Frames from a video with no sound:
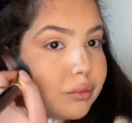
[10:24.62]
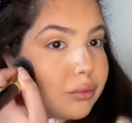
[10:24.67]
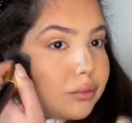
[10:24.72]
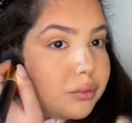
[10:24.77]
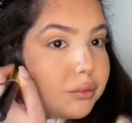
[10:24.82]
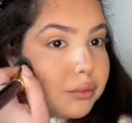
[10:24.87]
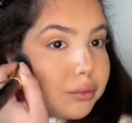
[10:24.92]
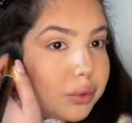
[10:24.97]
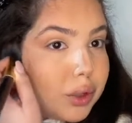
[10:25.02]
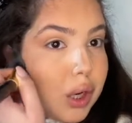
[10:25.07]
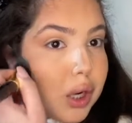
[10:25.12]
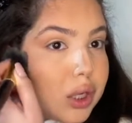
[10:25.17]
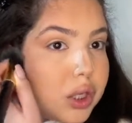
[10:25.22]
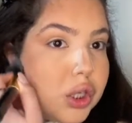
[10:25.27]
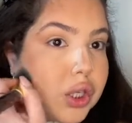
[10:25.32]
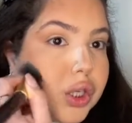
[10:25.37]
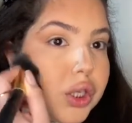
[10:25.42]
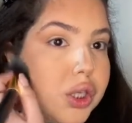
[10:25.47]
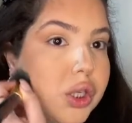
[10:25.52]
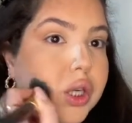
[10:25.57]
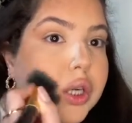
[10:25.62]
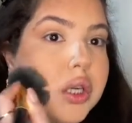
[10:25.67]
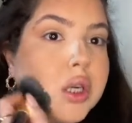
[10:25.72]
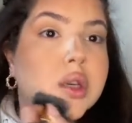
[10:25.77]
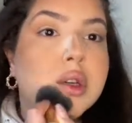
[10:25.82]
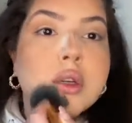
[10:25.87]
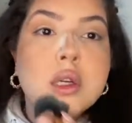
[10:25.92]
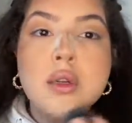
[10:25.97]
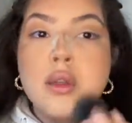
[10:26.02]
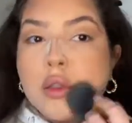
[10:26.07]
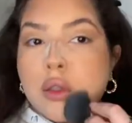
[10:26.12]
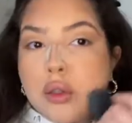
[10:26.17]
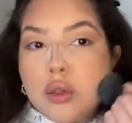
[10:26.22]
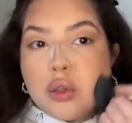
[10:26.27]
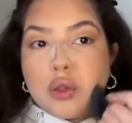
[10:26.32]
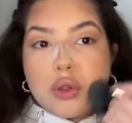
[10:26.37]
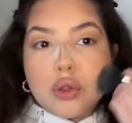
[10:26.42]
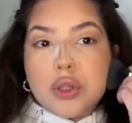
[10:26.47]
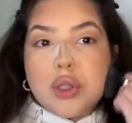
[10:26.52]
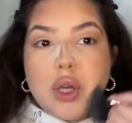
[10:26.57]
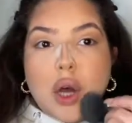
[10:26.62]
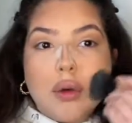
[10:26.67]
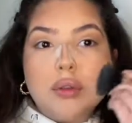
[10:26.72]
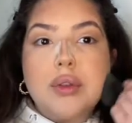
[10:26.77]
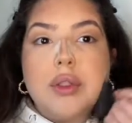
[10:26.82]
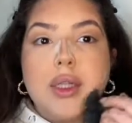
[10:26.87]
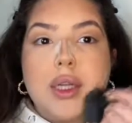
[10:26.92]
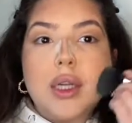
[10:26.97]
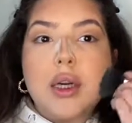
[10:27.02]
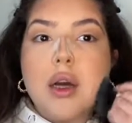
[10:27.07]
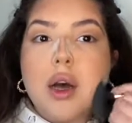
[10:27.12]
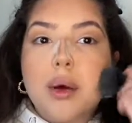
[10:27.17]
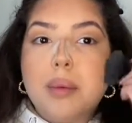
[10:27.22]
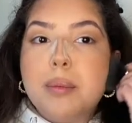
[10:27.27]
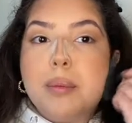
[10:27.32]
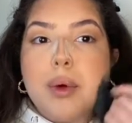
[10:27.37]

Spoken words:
brush to soften it up,